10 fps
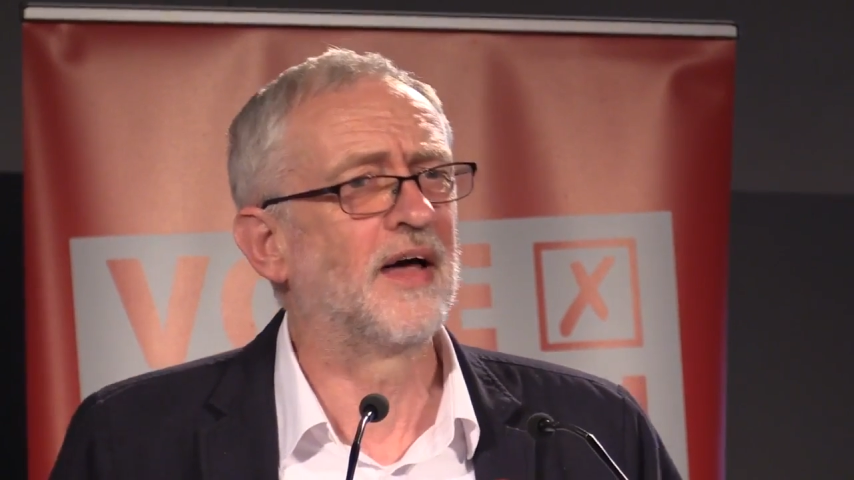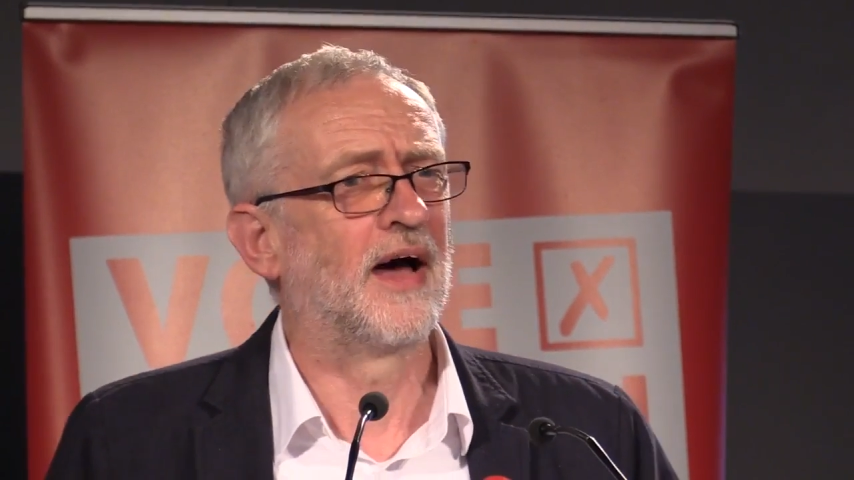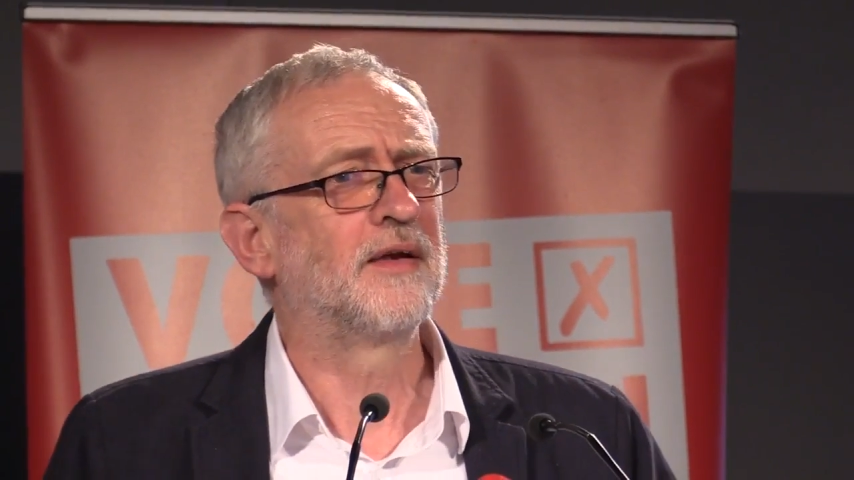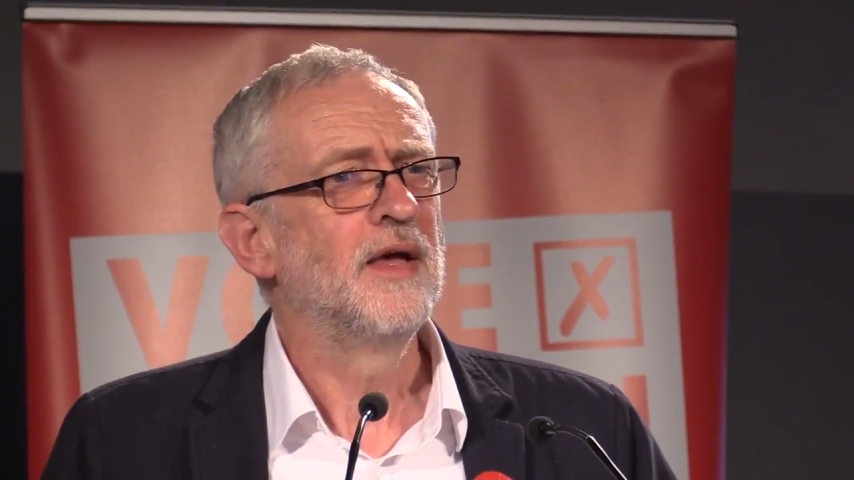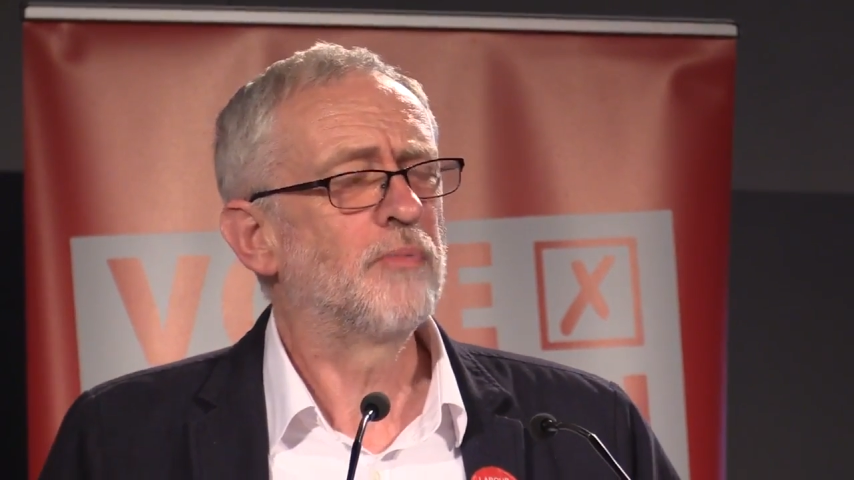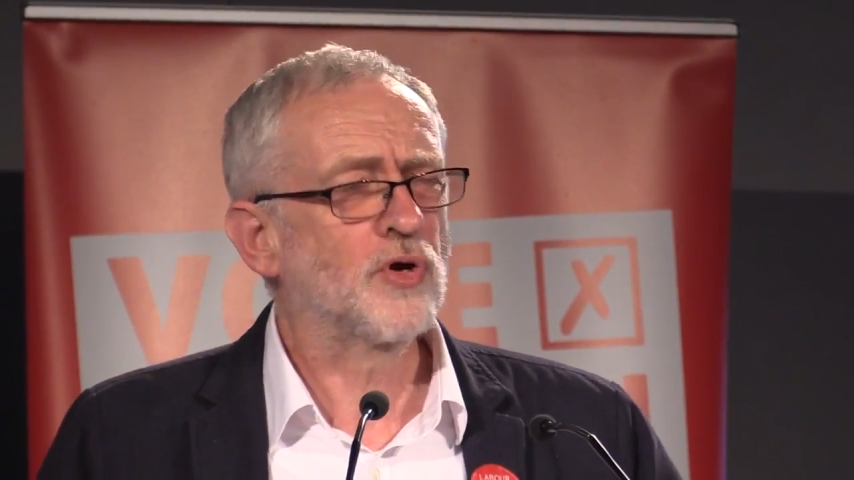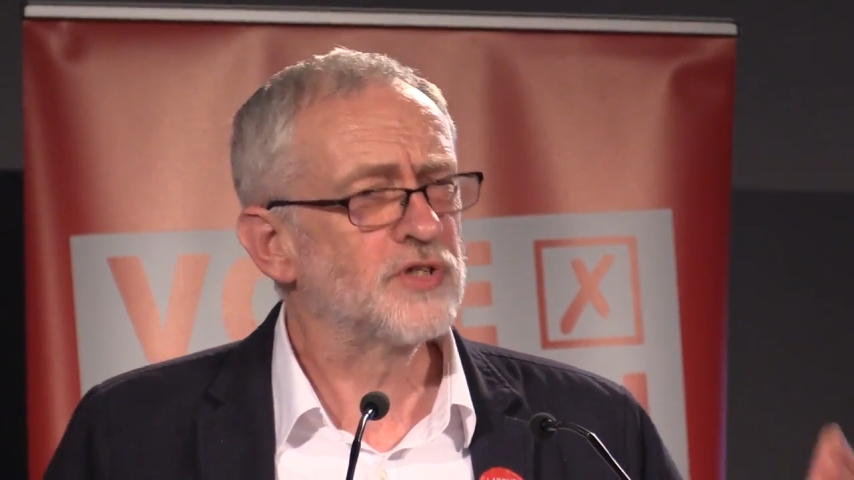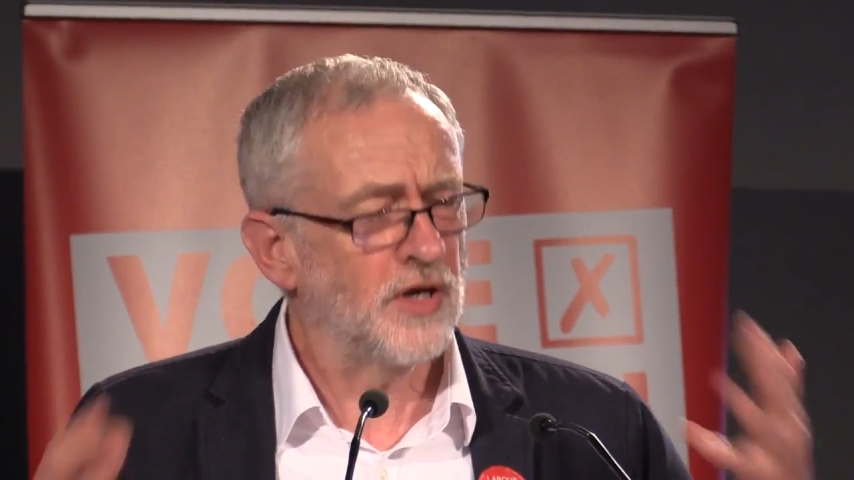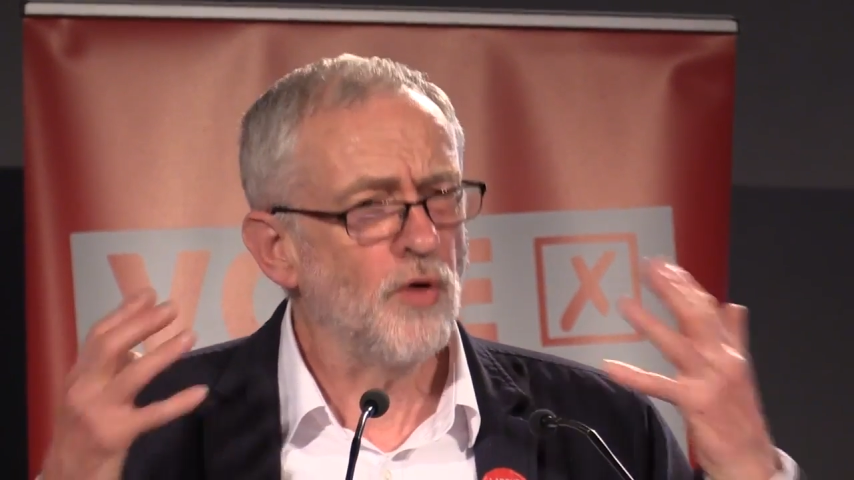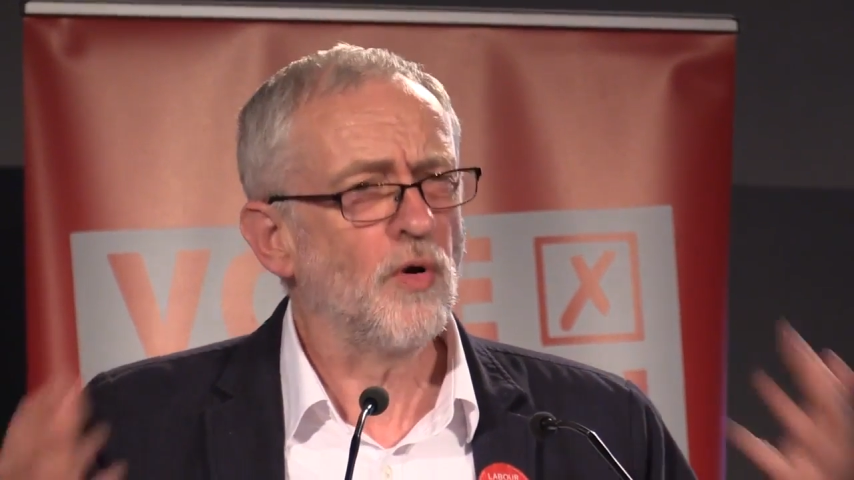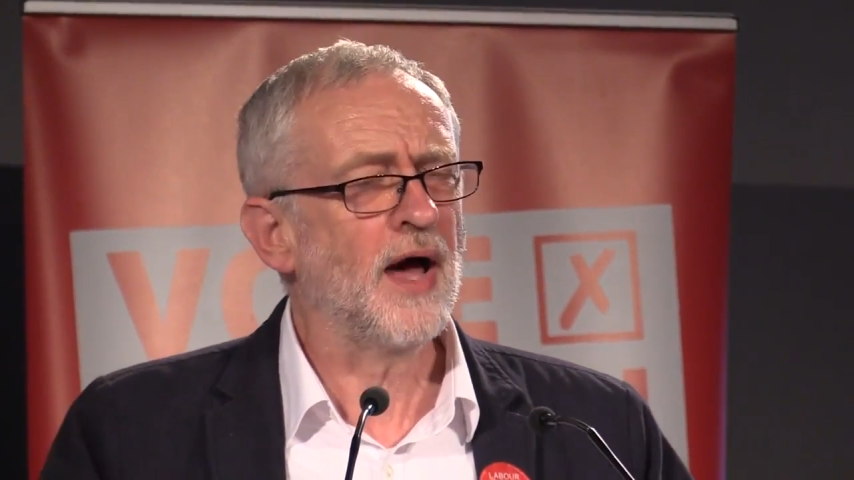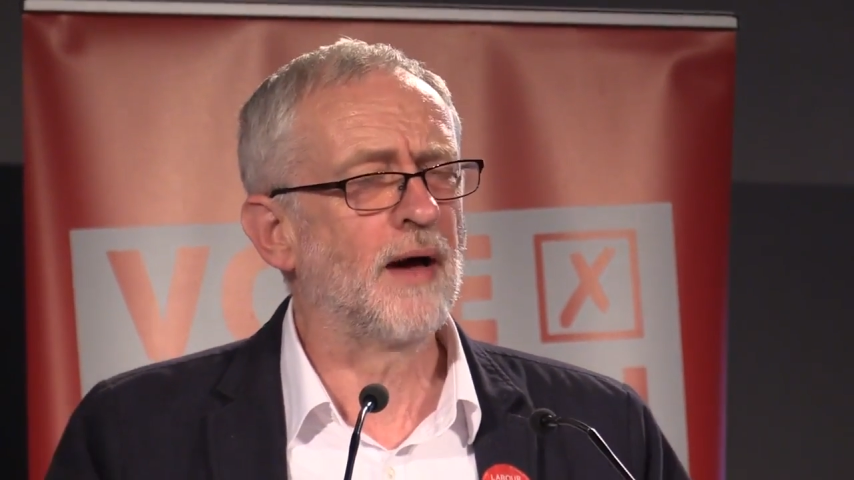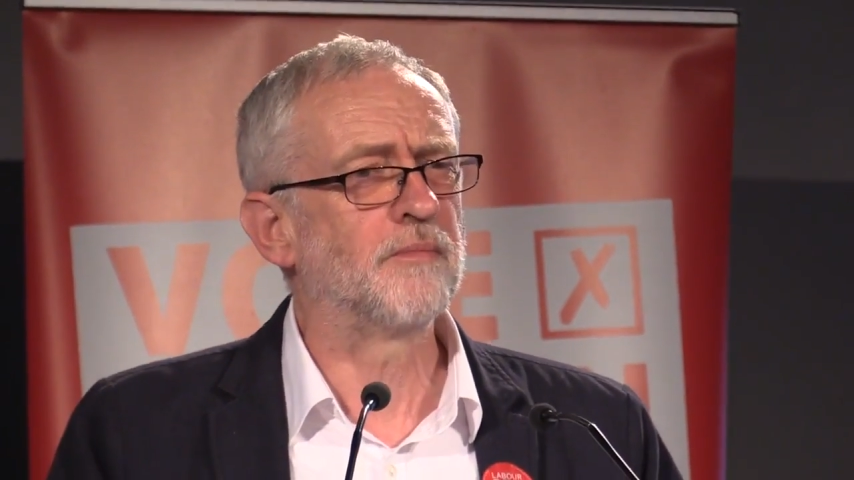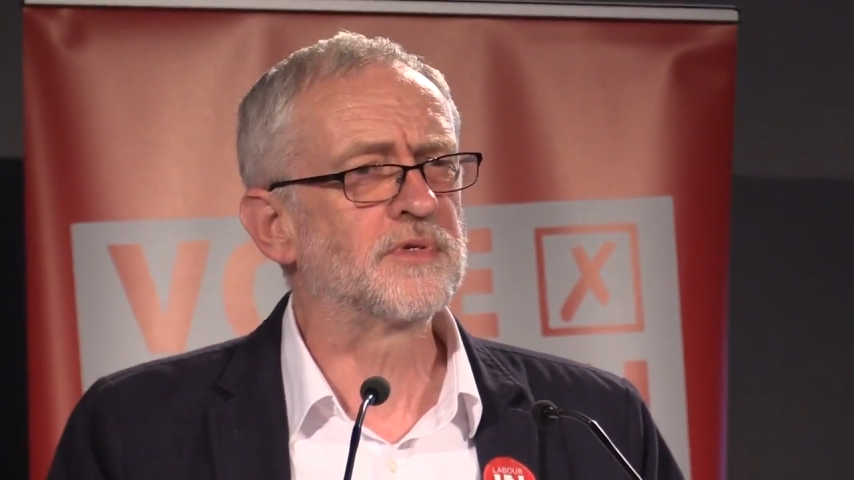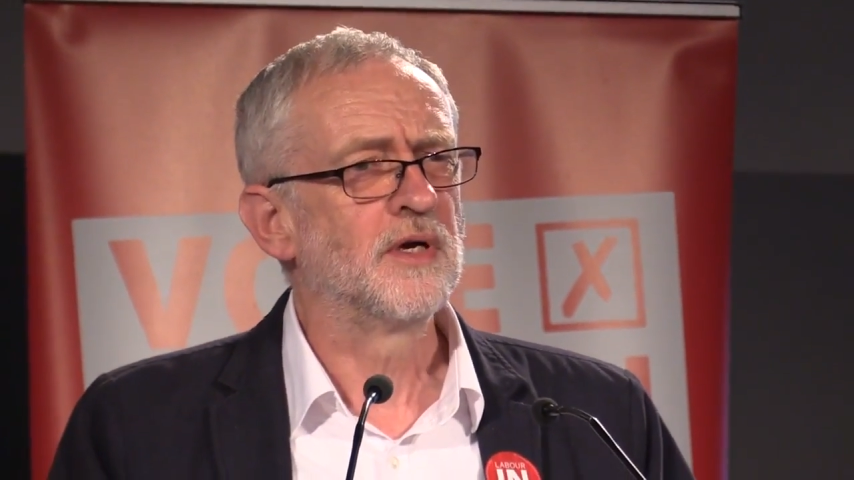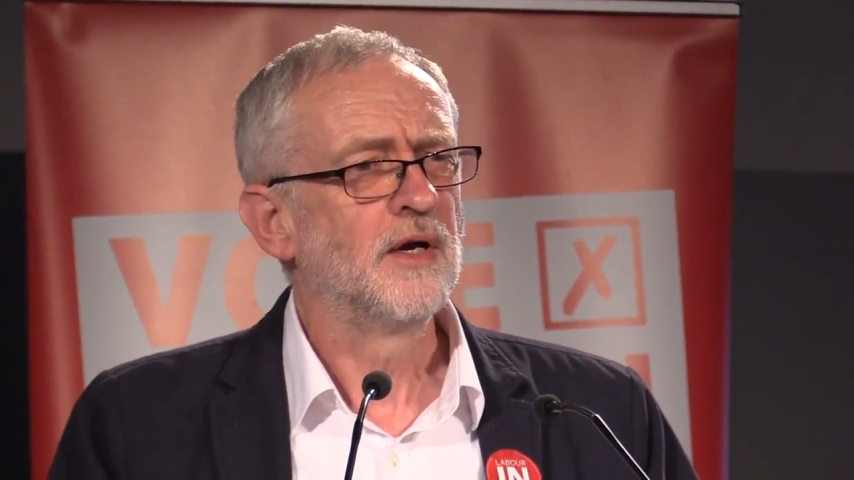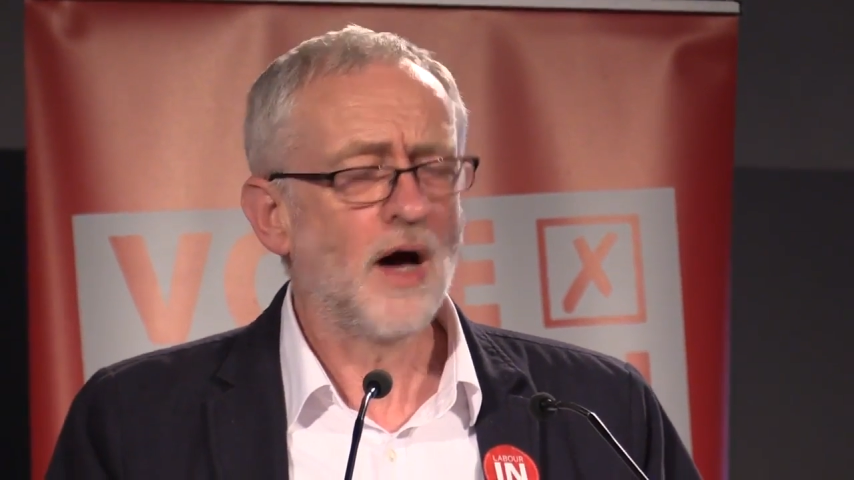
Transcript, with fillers: that because you know what happens?